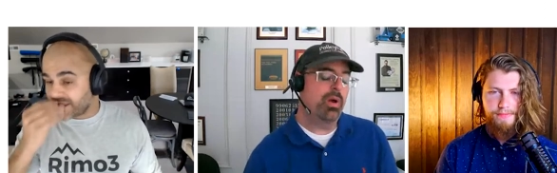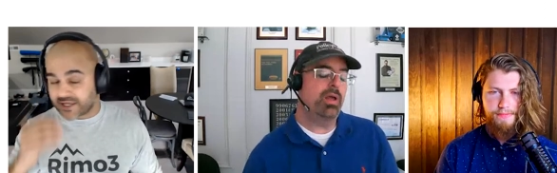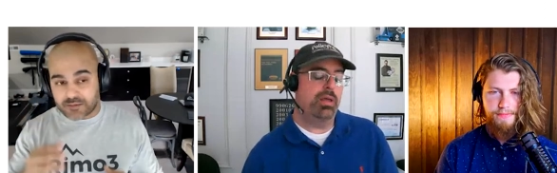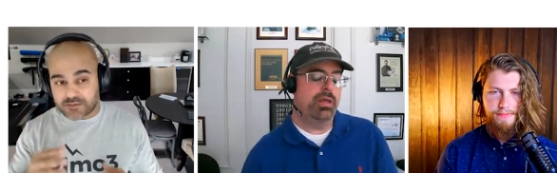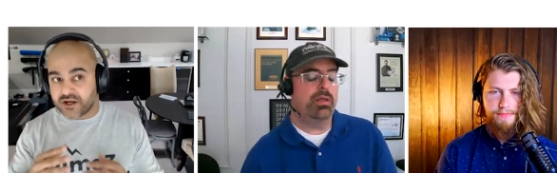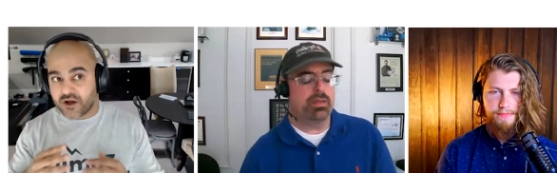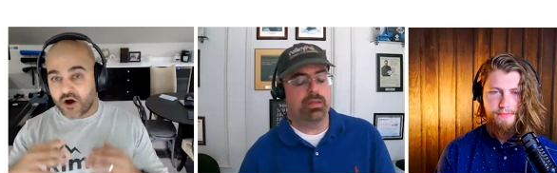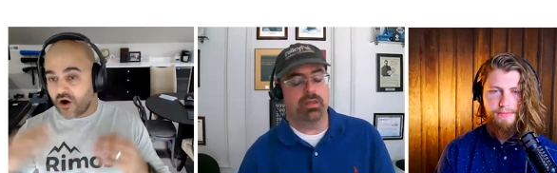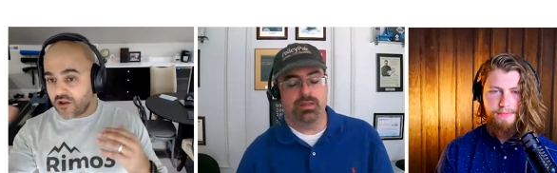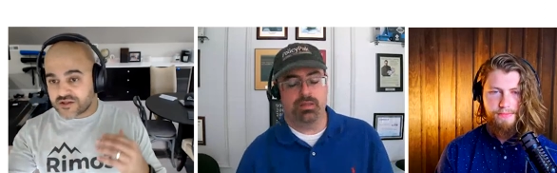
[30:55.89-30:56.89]
Speaker 1: Like, I mean,
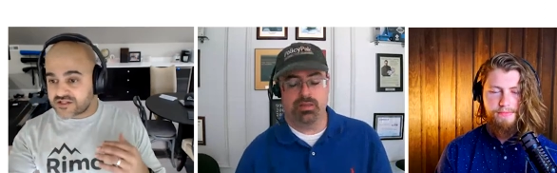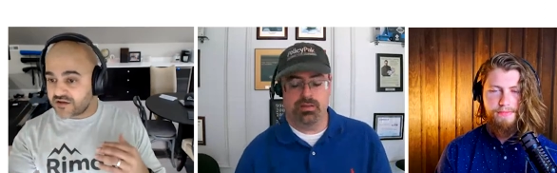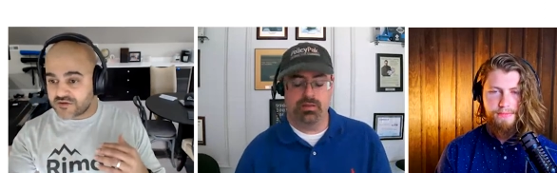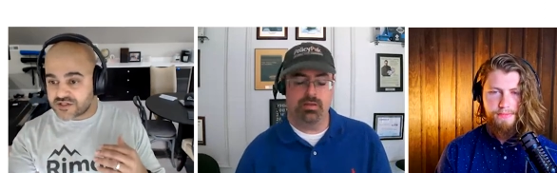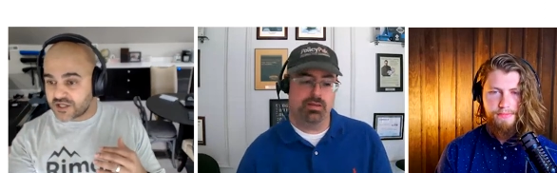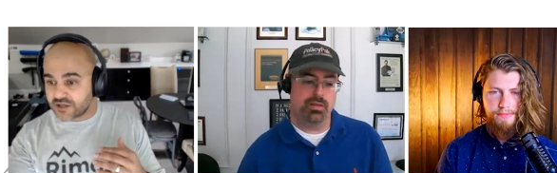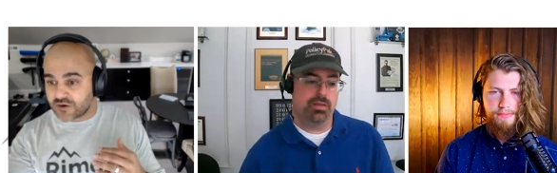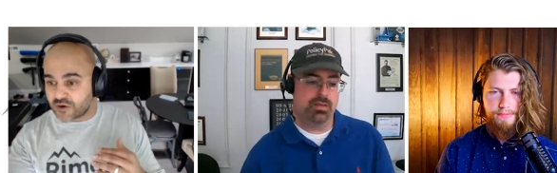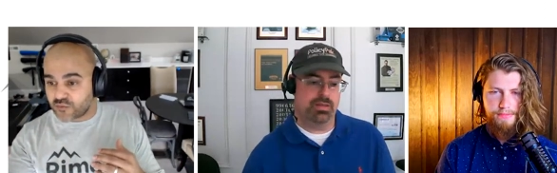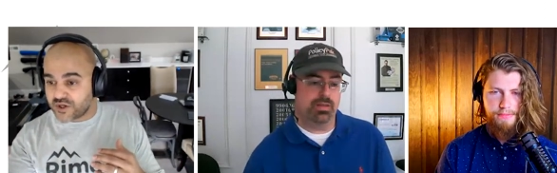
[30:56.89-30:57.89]
all the stuff you're seeing
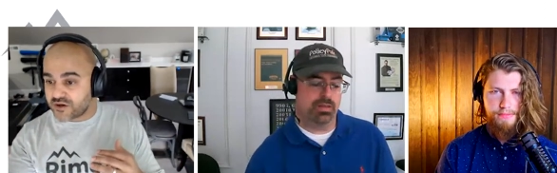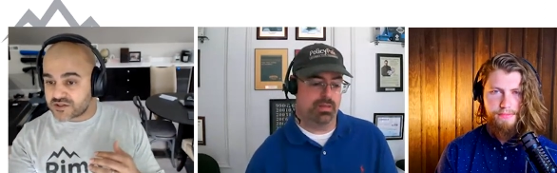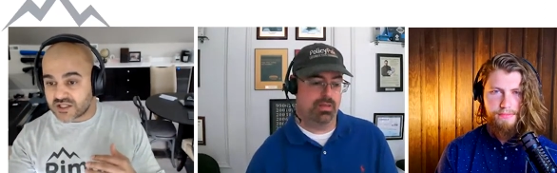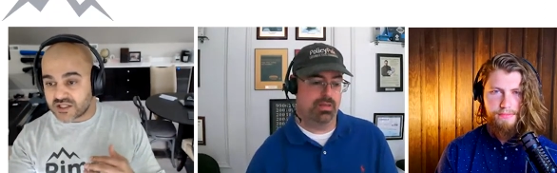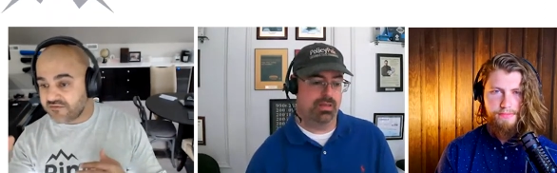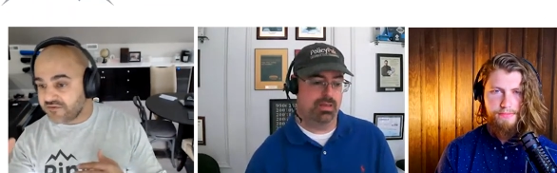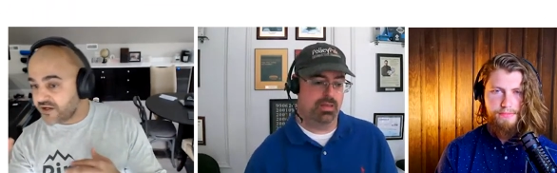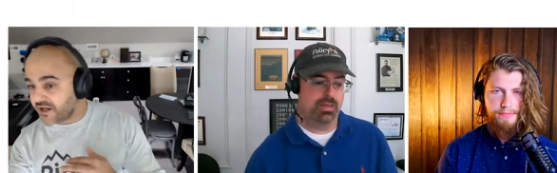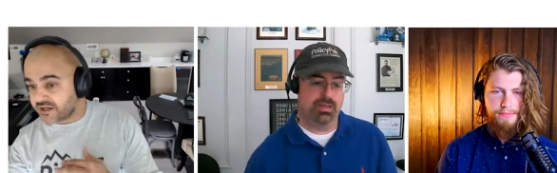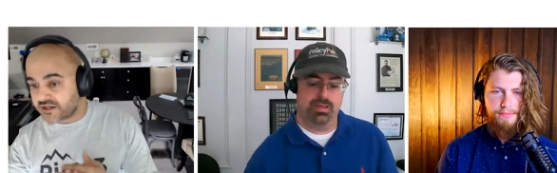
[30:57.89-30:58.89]
around Windows
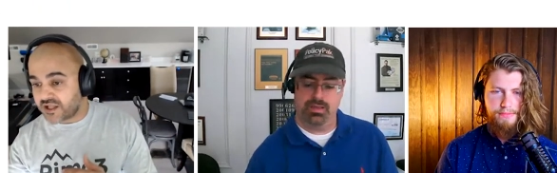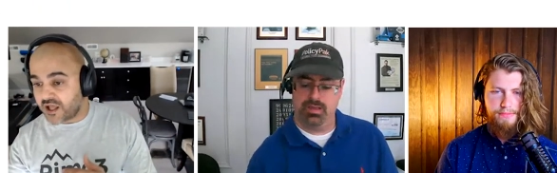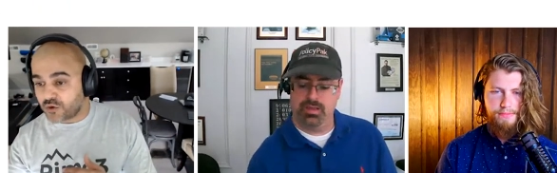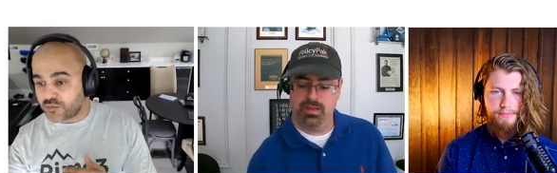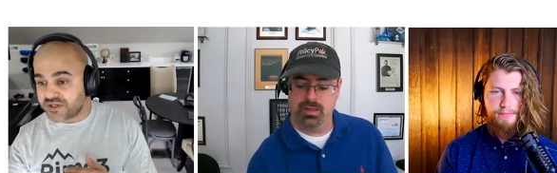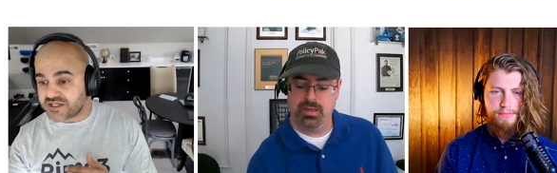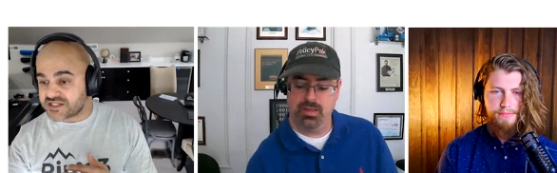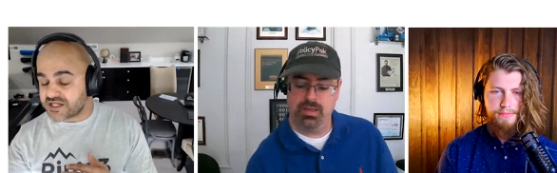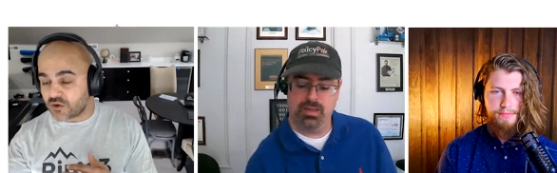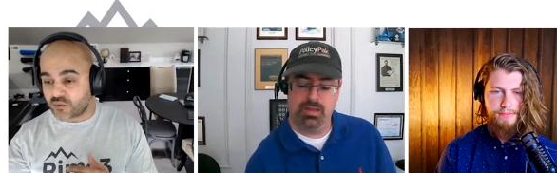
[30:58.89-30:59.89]
11 and Cloud
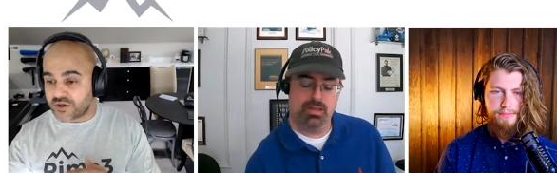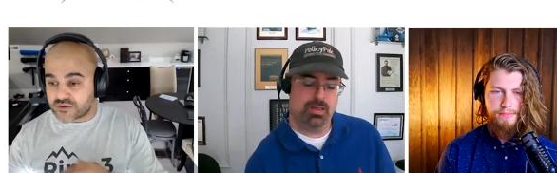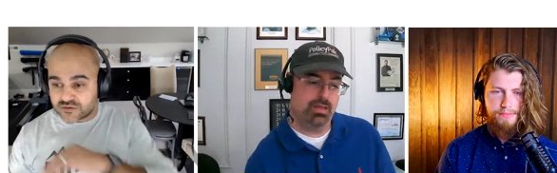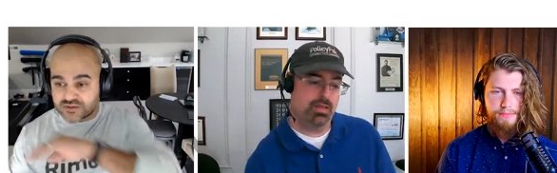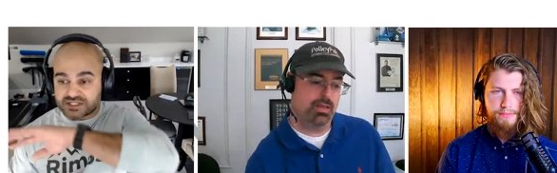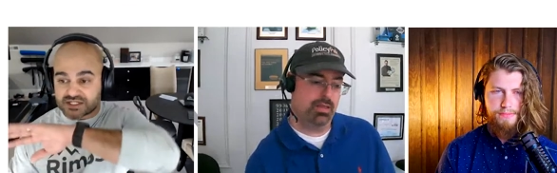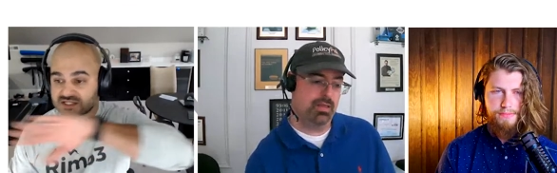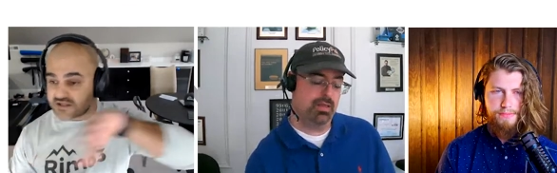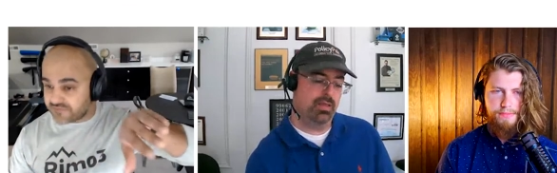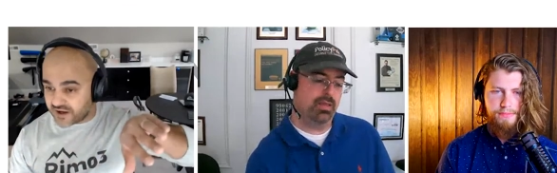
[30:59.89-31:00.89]
PC or Windows
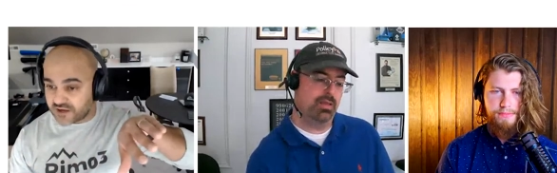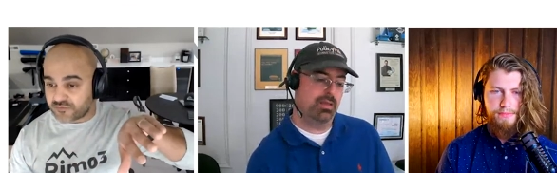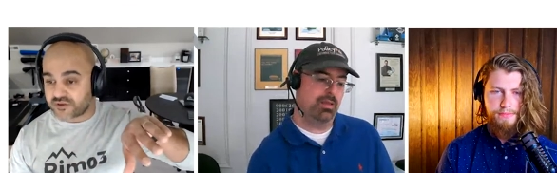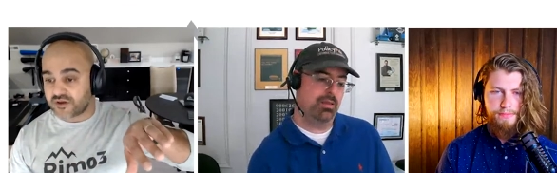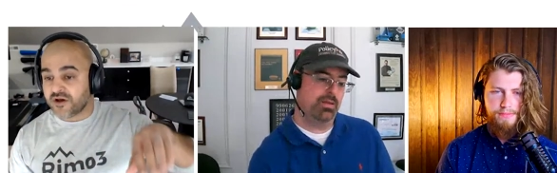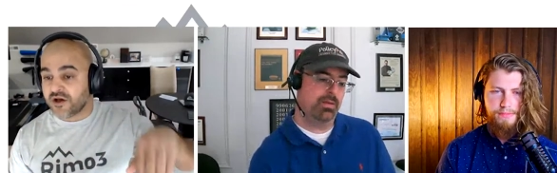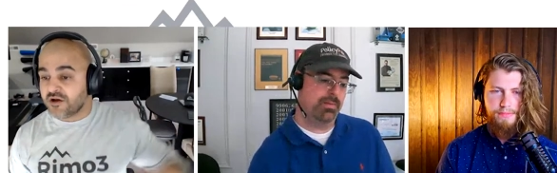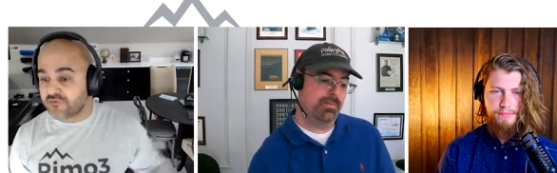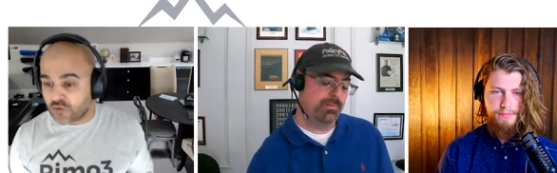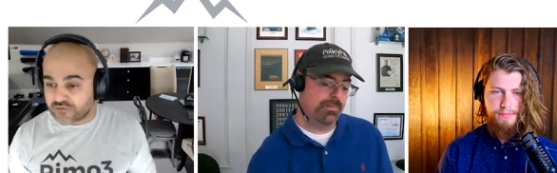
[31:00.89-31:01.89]
365 with the
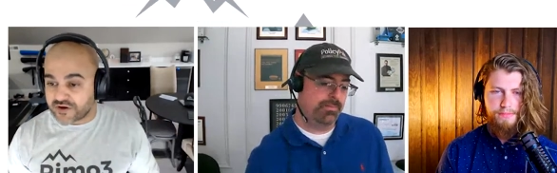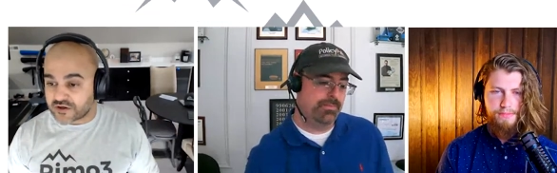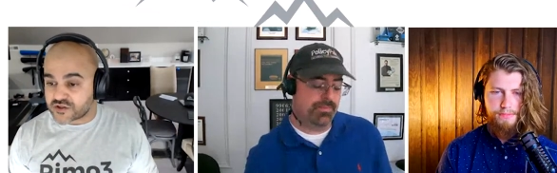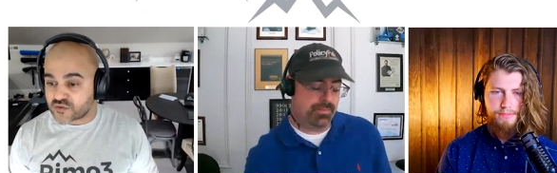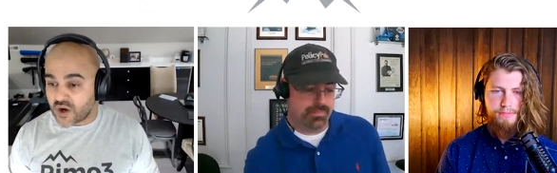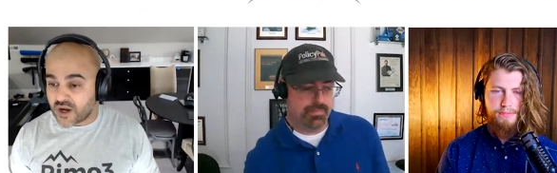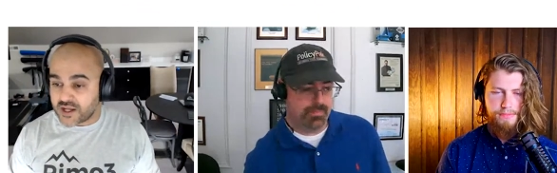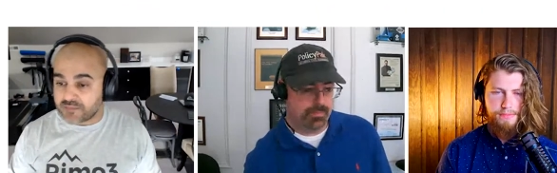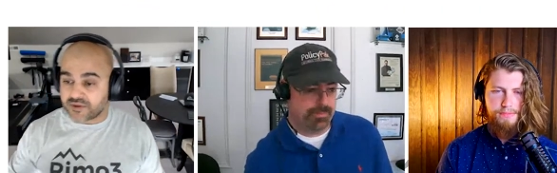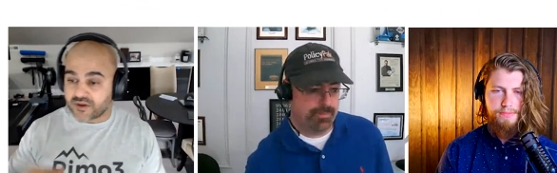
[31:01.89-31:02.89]
four finger
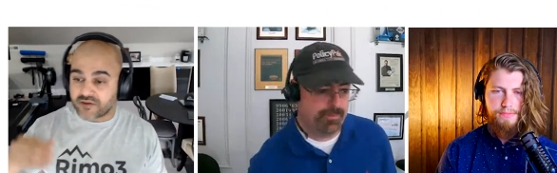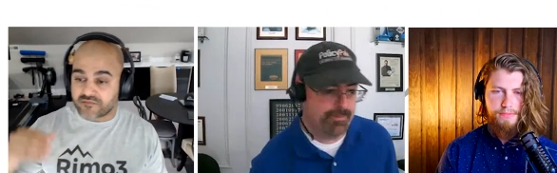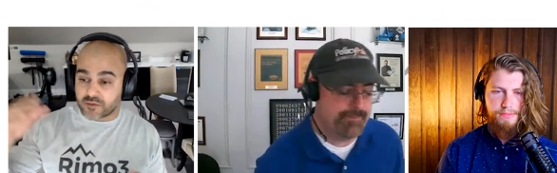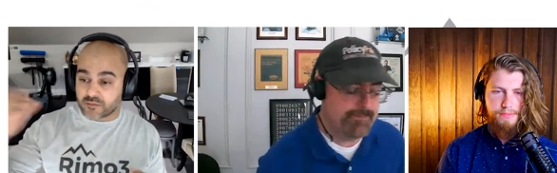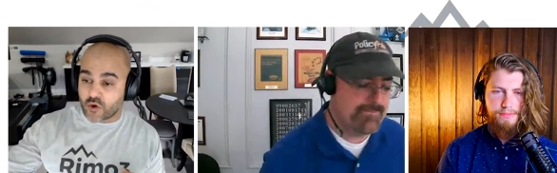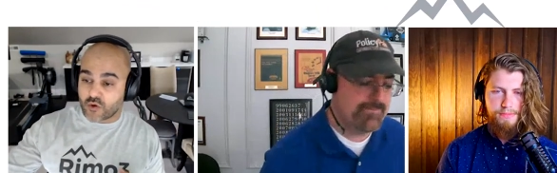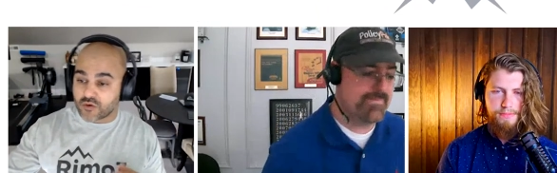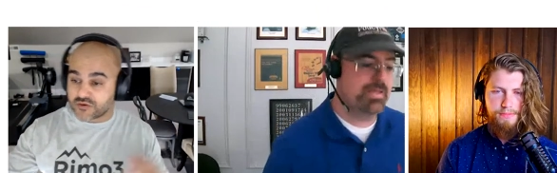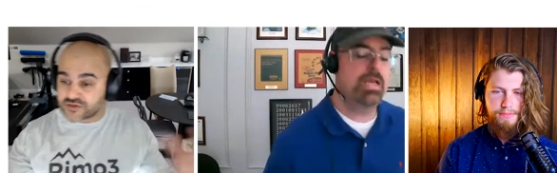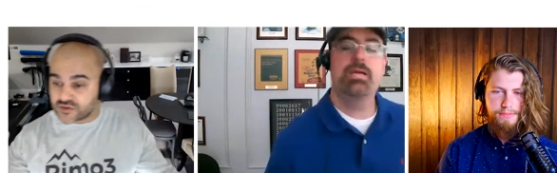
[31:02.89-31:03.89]
swipe uh, from
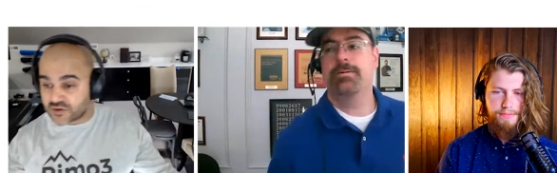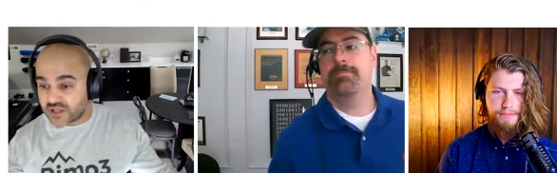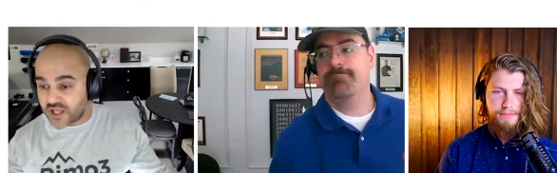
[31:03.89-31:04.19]
local to